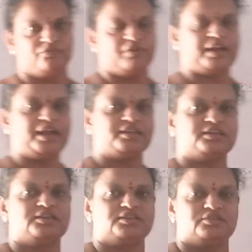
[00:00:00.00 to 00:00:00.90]
We write
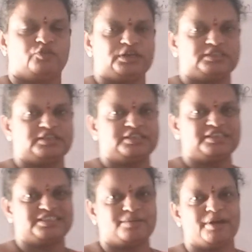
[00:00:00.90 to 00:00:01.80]
what is that
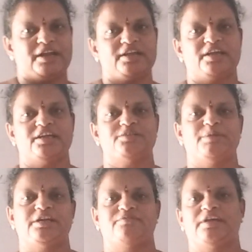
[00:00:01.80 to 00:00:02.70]
systematic
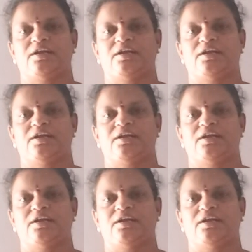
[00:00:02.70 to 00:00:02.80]
arrangement of the